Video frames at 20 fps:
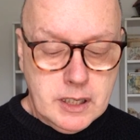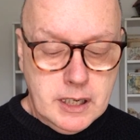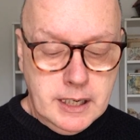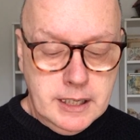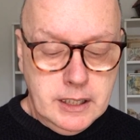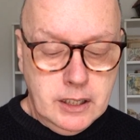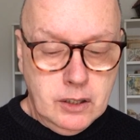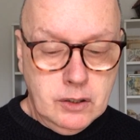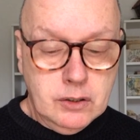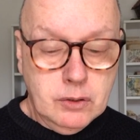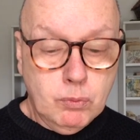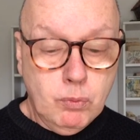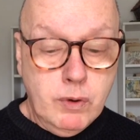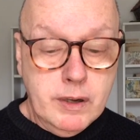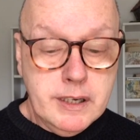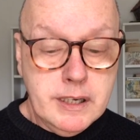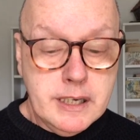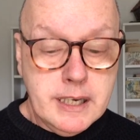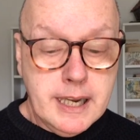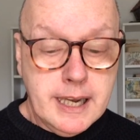I know that
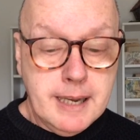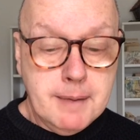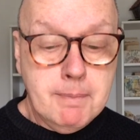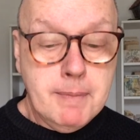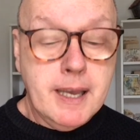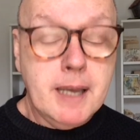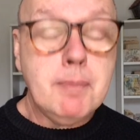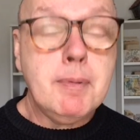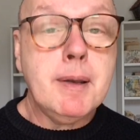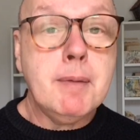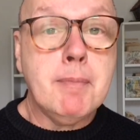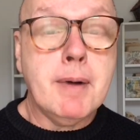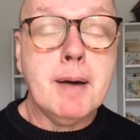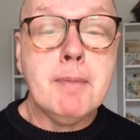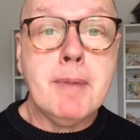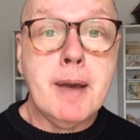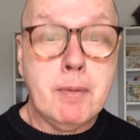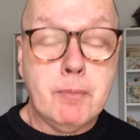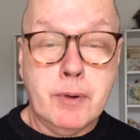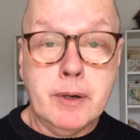one day maybe my
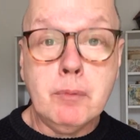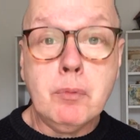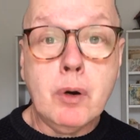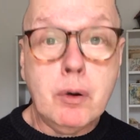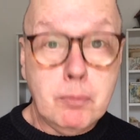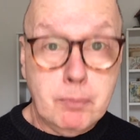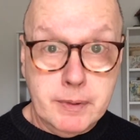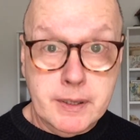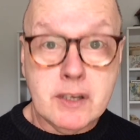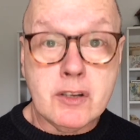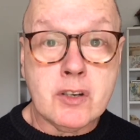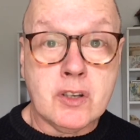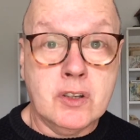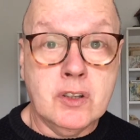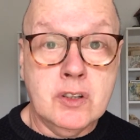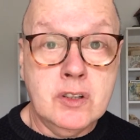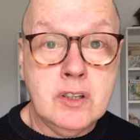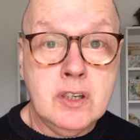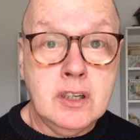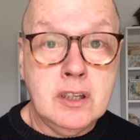memory won't be as
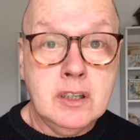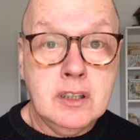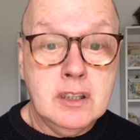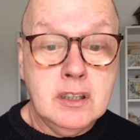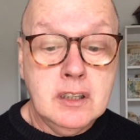good.